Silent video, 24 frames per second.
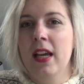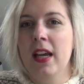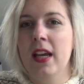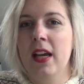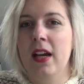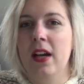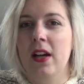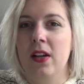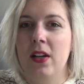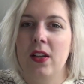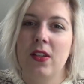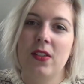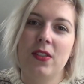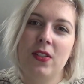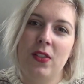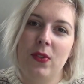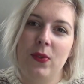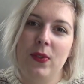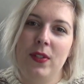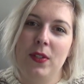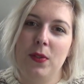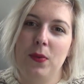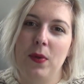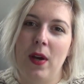also
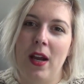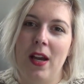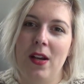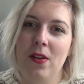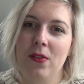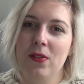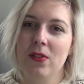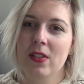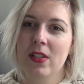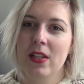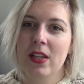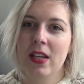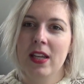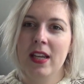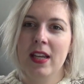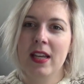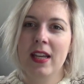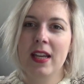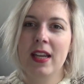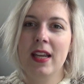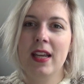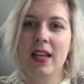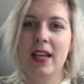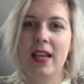in the round,
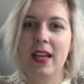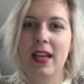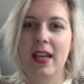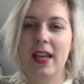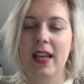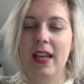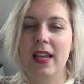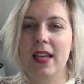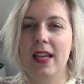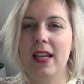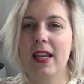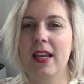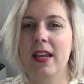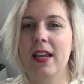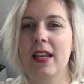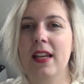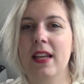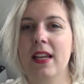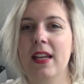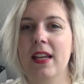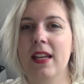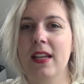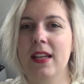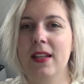
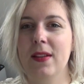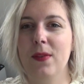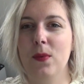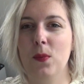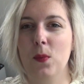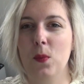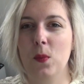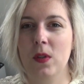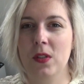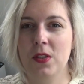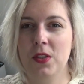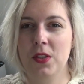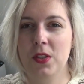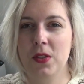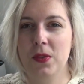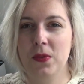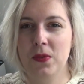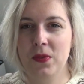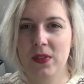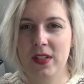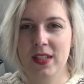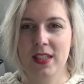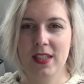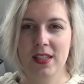and once you
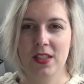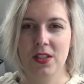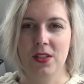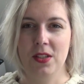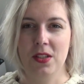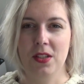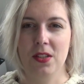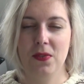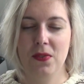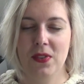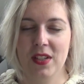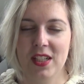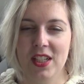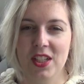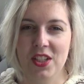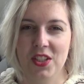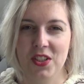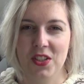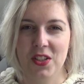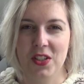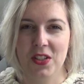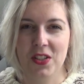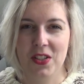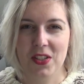
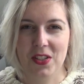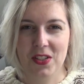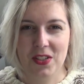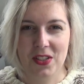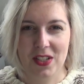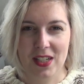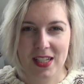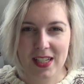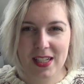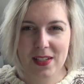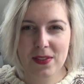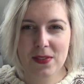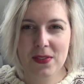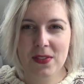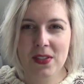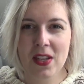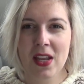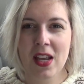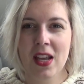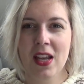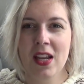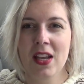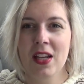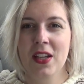finished the sleeves,
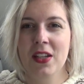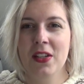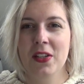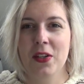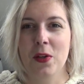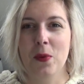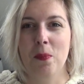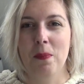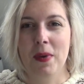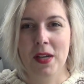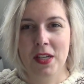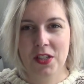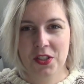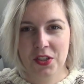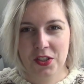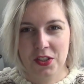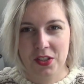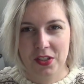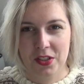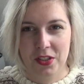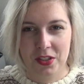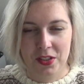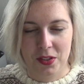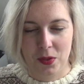you
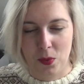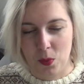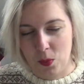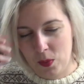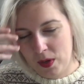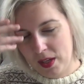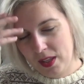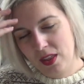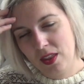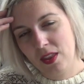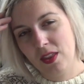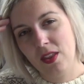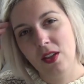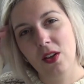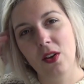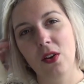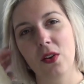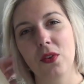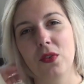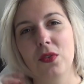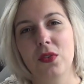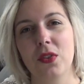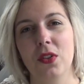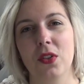measure the width
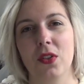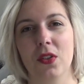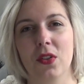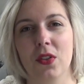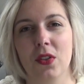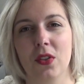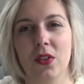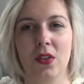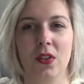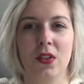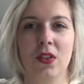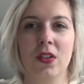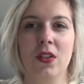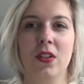of your